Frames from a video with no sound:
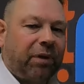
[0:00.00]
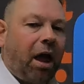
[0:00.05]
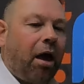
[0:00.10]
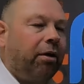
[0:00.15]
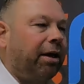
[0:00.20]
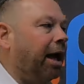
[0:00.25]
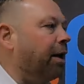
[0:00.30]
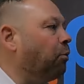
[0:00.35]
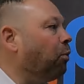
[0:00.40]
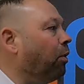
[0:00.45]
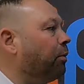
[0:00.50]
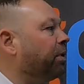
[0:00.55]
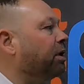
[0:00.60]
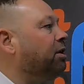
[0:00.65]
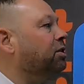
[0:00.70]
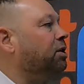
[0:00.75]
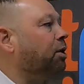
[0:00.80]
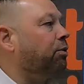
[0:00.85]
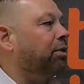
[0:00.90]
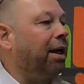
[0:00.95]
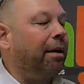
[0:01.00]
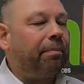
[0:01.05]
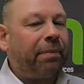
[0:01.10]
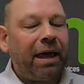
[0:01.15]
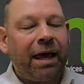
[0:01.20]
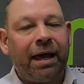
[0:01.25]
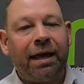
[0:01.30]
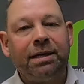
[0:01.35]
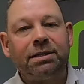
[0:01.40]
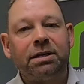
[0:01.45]
Okay, what we're going to do
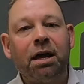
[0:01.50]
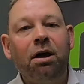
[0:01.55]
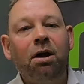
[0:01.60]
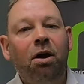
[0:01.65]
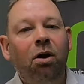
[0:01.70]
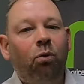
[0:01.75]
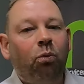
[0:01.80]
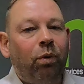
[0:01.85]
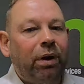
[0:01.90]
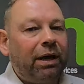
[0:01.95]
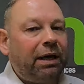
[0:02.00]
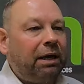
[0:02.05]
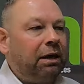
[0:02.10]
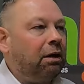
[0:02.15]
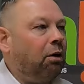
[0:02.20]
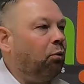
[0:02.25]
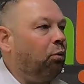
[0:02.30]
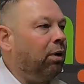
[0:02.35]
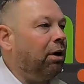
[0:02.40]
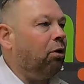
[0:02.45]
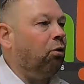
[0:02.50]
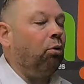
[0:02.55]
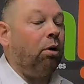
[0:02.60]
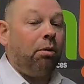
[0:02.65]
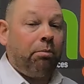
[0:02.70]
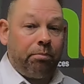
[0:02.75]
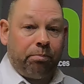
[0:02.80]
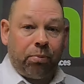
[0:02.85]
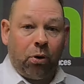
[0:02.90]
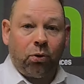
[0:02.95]
then is we
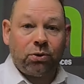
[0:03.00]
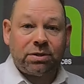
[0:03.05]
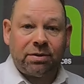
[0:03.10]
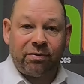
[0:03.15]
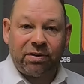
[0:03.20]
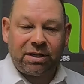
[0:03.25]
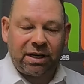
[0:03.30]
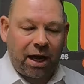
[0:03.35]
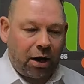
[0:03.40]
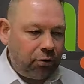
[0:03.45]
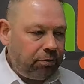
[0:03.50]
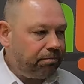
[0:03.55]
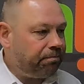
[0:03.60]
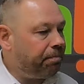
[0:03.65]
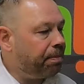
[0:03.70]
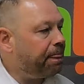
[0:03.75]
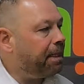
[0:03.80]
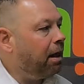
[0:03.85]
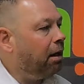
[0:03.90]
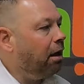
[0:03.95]
will pause the video,